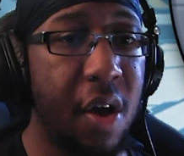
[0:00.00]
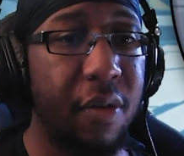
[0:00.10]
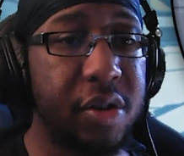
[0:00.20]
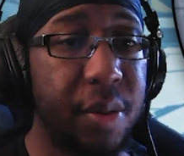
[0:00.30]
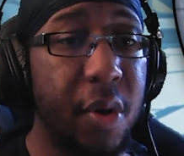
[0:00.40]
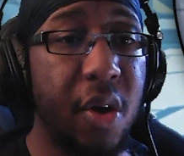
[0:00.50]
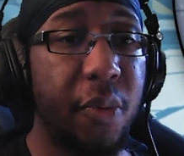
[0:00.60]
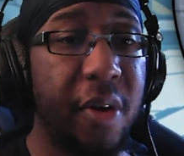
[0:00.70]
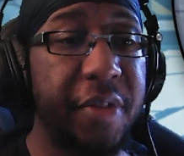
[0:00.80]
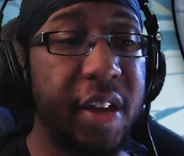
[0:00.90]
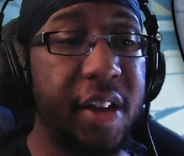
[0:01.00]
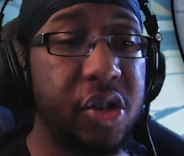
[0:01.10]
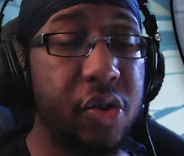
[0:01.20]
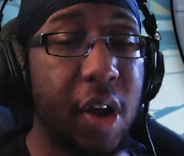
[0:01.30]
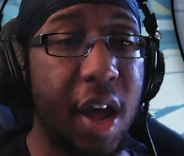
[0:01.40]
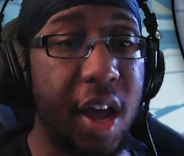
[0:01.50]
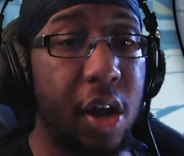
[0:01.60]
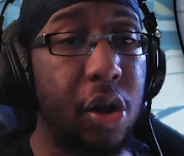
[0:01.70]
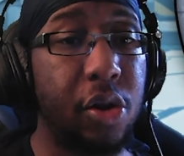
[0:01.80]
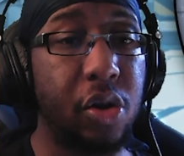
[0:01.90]
First up, we have the Easter Egg
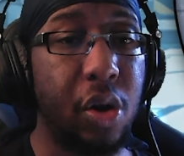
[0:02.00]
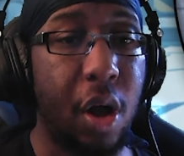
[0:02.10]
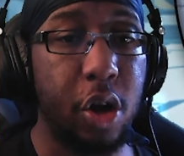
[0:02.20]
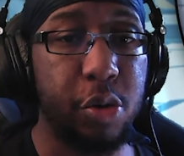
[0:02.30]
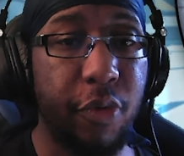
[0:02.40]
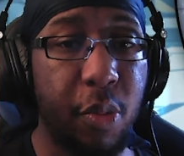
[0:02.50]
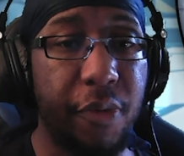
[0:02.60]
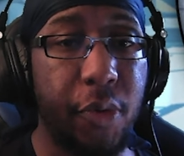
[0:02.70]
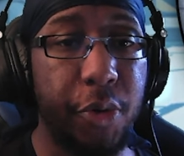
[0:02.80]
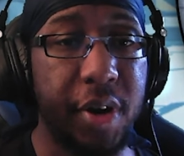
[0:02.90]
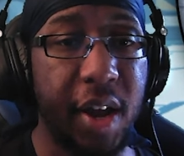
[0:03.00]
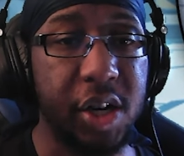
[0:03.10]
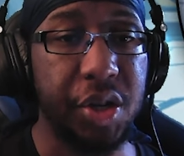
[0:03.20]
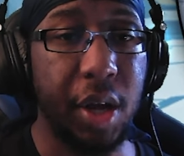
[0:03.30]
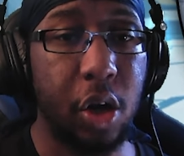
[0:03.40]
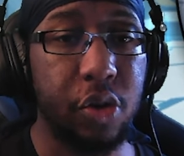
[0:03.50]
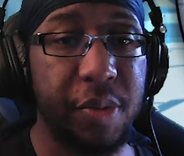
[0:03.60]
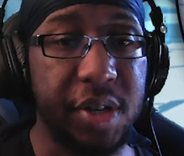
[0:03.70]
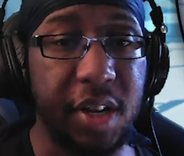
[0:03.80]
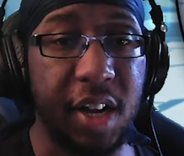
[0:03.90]
Launch. Perform a forward dash, deal
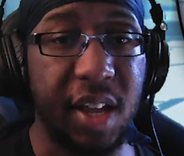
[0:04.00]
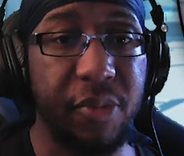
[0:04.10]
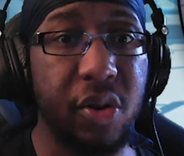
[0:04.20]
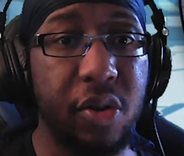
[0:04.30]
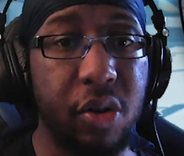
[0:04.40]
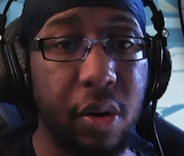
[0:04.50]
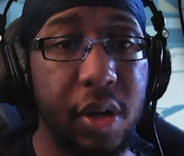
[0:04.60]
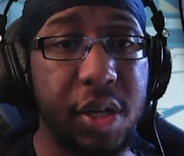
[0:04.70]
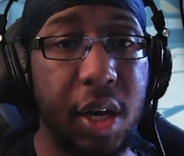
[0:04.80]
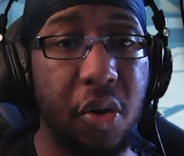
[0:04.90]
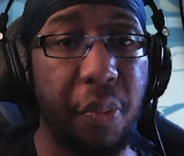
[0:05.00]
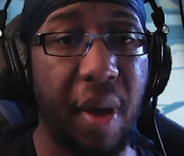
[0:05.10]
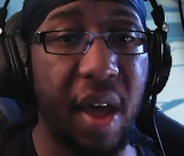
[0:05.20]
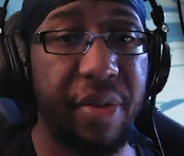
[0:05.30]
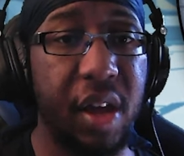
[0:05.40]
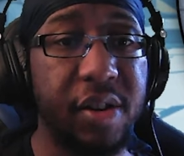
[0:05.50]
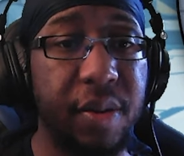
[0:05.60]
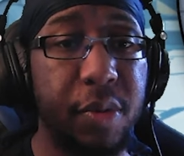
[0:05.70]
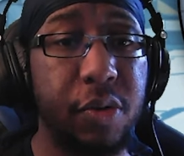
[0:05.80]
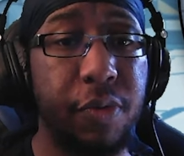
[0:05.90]
100% attack damage to all targets in your path, and
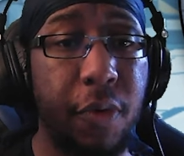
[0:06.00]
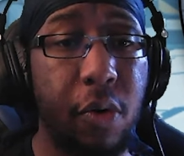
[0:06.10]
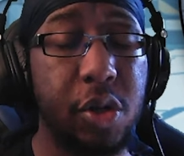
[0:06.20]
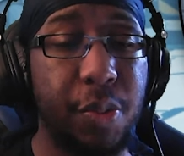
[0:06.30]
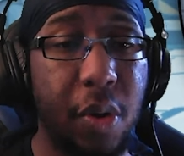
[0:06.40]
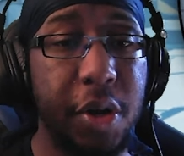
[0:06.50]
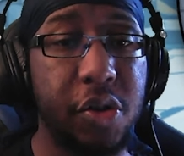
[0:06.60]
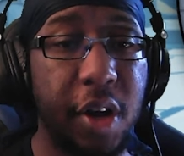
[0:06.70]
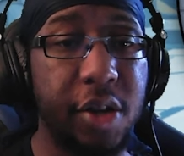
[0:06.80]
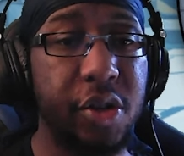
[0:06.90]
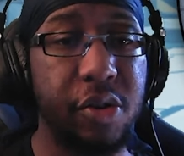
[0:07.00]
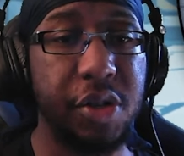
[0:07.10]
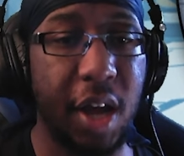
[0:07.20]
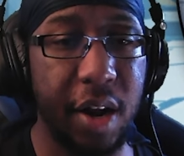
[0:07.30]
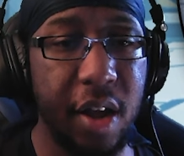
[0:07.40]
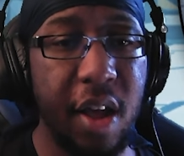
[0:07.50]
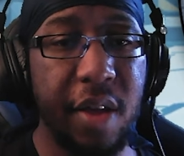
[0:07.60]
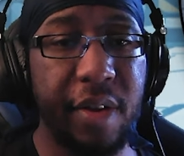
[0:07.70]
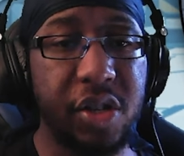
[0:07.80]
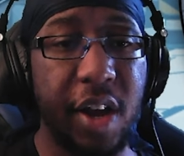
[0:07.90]
summon 4 small Easter eggs to your side.
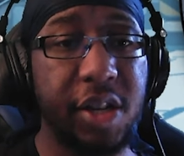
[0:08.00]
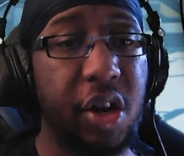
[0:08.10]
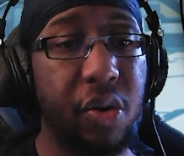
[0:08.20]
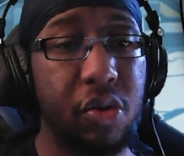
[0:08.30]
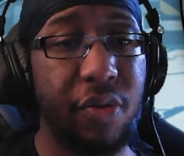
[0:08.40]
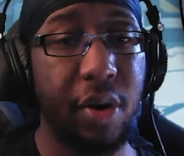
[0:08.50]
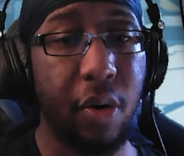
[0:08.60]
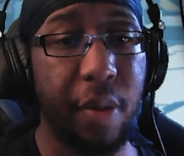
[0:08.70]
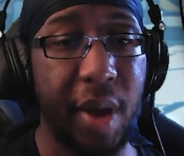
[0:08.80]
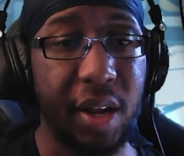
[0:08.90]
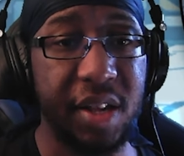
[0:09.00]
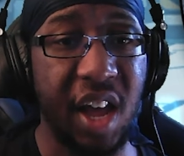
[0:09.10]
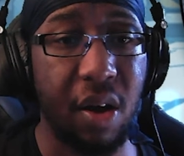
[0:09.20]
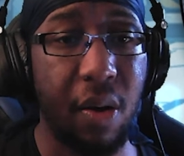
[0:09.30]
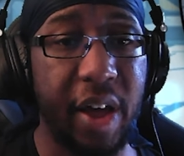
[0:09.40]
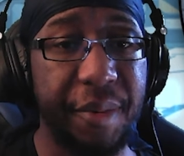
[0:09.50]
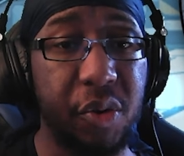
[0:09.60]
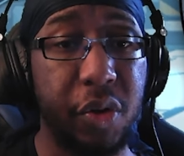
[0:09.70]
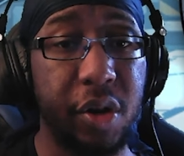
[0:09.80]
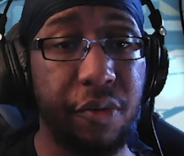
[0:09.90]
Easter eggs ignore terrain and automatically attack all enemies
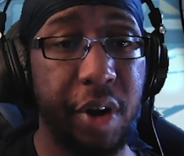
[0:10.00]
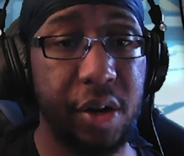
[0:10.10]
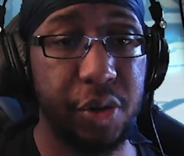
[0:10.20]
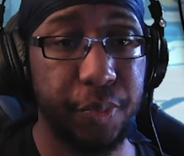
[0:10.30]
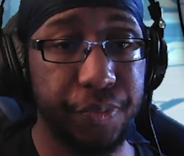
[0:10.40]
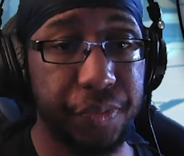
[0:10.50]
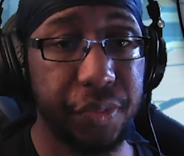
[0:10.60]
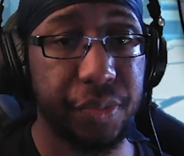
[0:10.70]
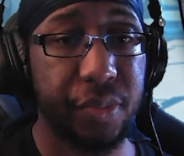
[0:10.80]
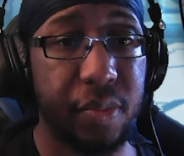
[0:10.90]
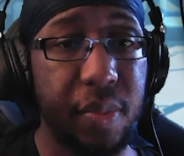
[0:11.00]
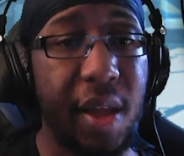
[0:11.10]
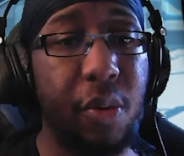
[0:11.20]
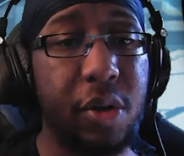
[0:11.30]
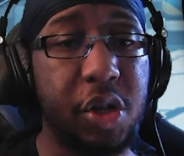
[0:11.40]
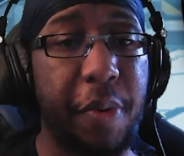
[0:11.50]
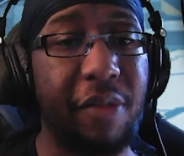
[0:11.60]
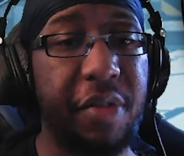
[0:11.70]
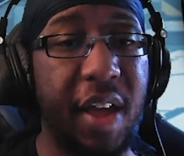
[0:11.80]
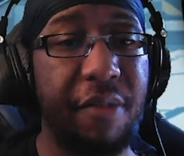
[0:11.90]
within their range. Will disappear
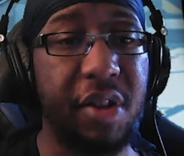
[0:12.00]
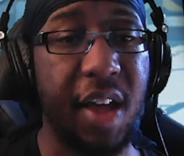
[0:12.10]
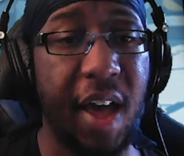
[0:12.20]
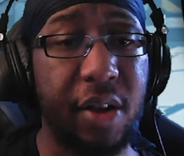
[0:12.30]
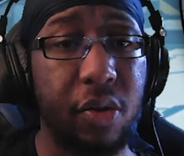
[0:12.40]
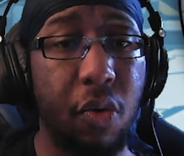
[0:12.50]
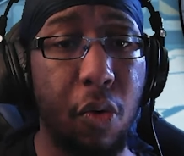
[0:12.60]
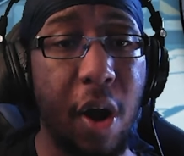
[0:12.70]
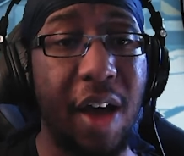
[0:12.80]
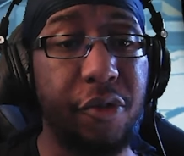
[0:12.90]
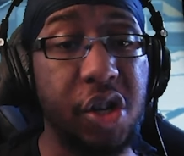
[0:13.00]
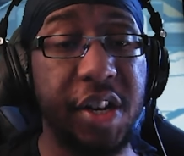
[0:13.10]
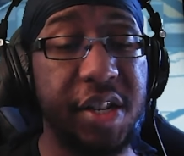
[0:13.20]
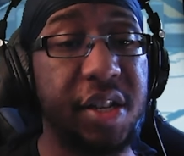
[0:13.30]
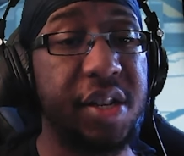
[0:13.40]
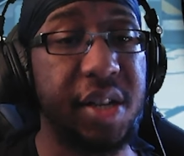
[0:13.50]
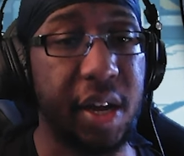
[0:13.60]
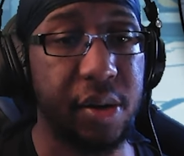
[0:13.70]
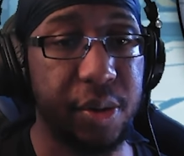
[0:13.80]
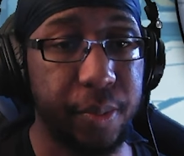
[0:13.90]
after they have attacked or after 6
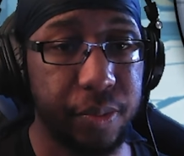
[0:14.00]
seconds.